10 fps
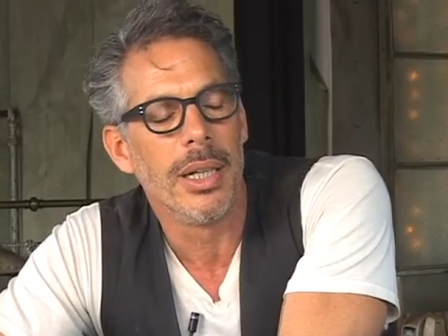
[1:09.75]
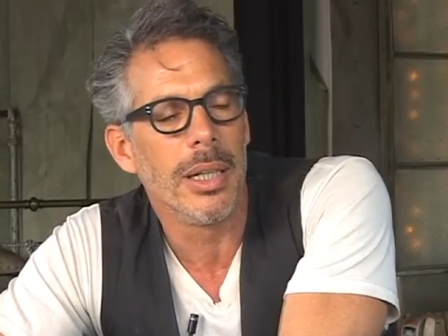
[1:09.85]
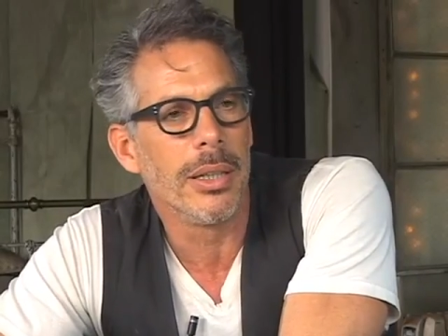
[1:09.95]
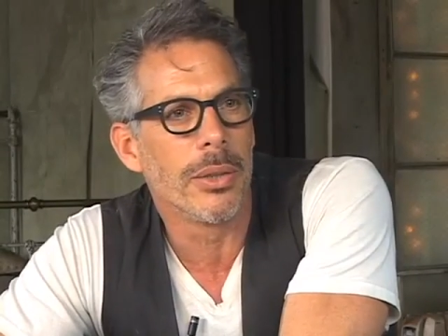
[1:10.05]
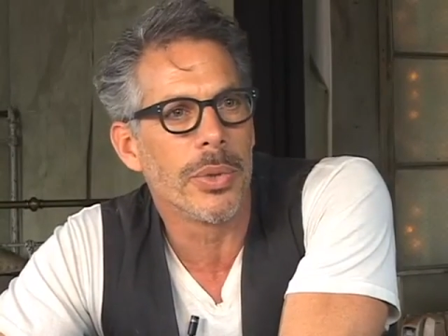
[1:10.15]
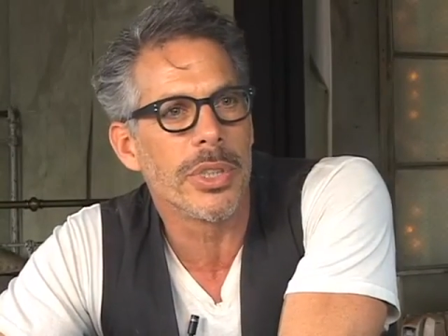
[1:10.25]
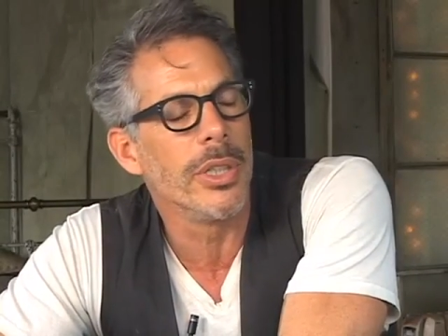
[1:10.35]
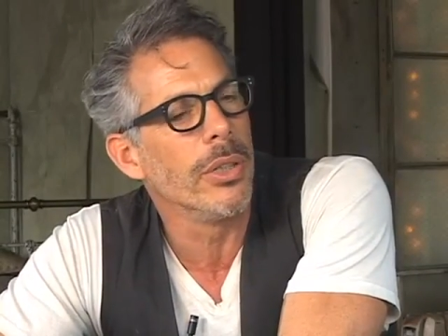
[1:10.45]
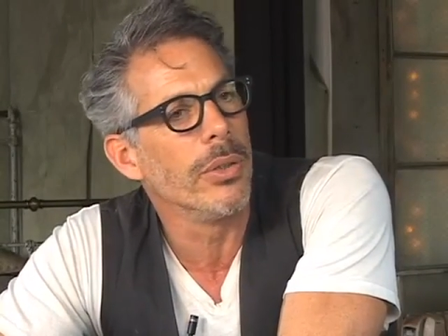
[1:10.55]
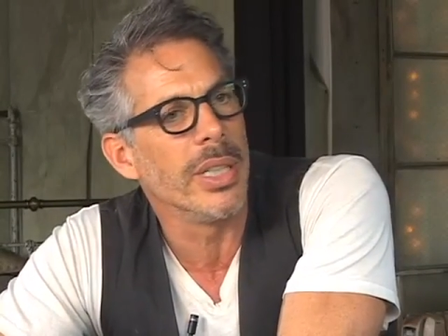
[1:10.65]
And there was
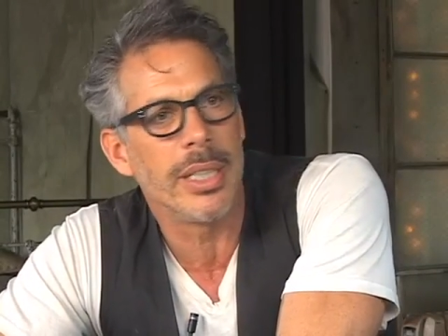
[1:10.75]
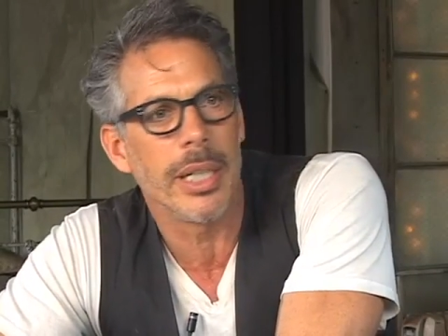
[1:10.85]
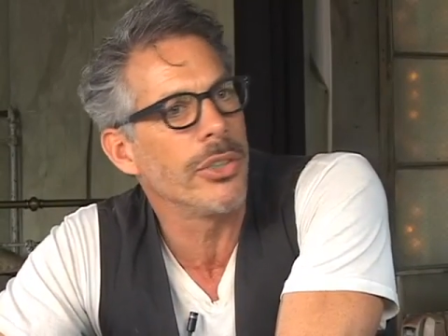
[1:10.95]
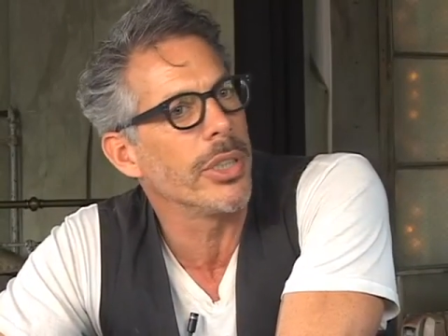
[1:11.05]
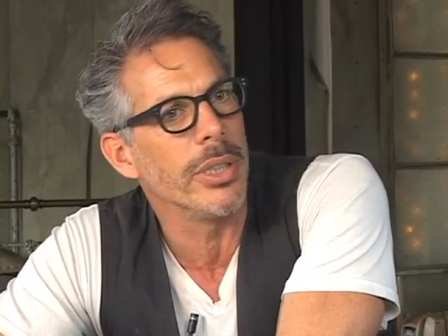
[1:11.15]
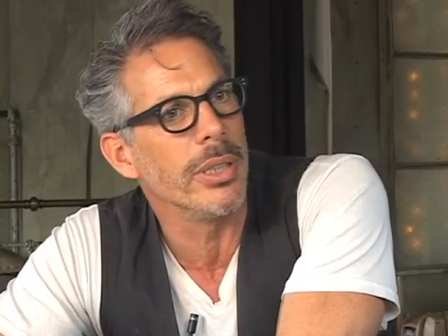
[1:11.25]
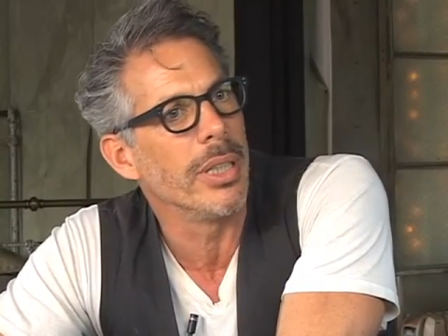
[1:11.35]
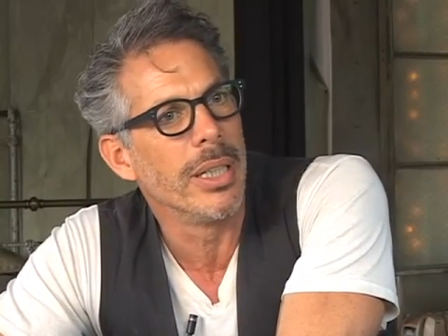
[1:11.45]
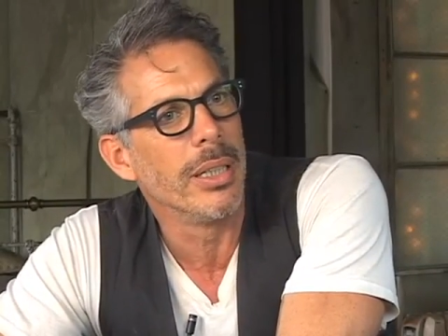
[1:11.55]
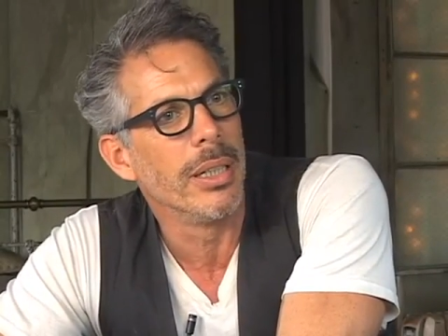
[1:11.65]
no intention
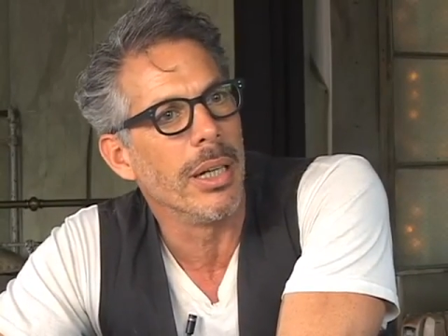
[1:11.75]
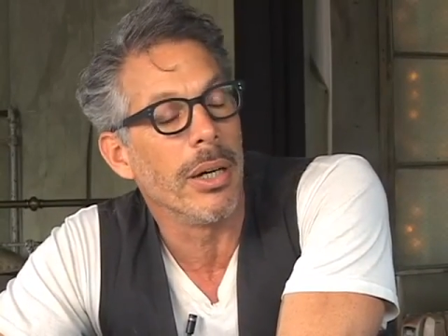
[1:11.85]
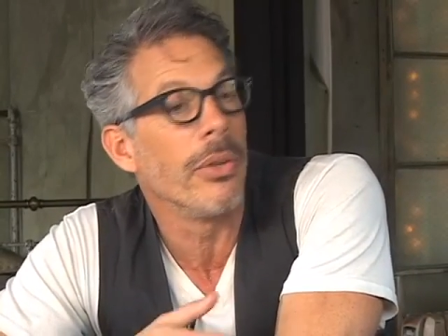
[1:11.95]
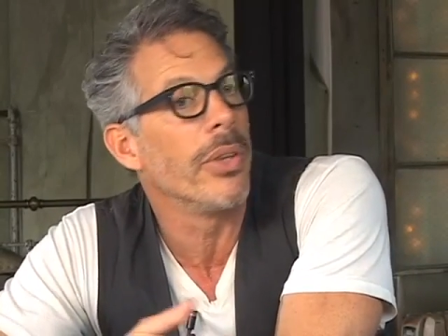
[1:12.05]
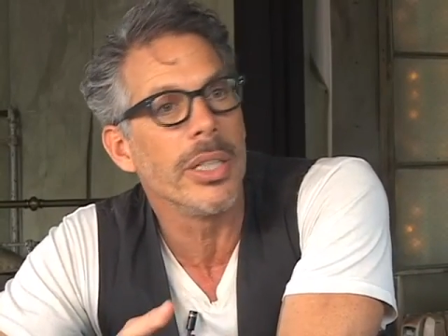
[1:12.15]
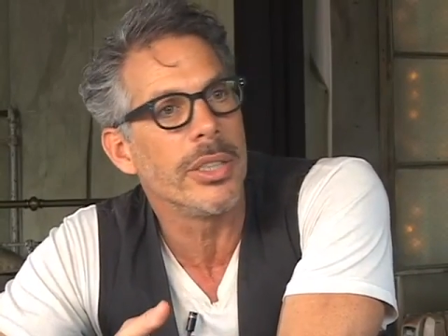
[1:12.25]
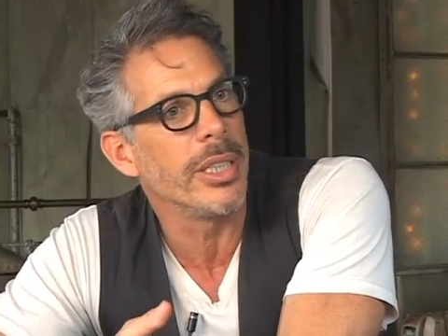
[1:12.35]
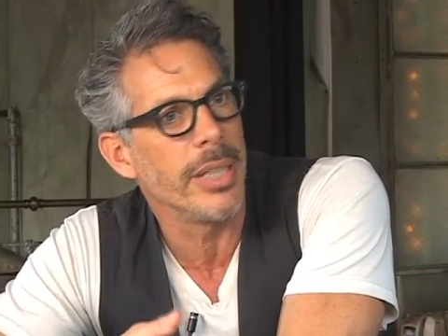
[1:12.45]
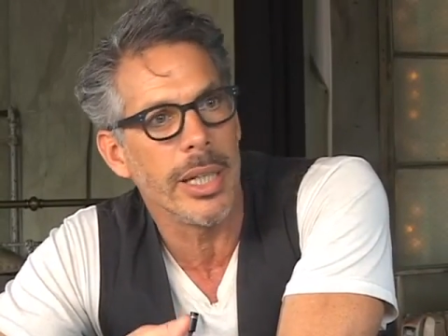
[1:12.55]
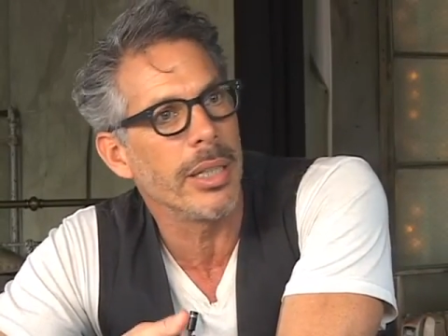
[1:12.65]
other than to
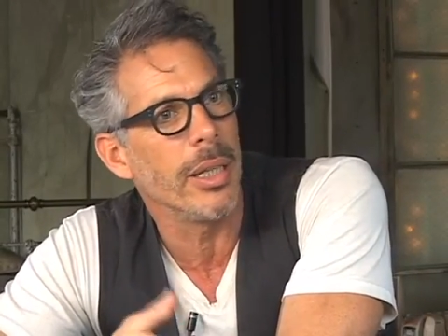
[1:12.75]
take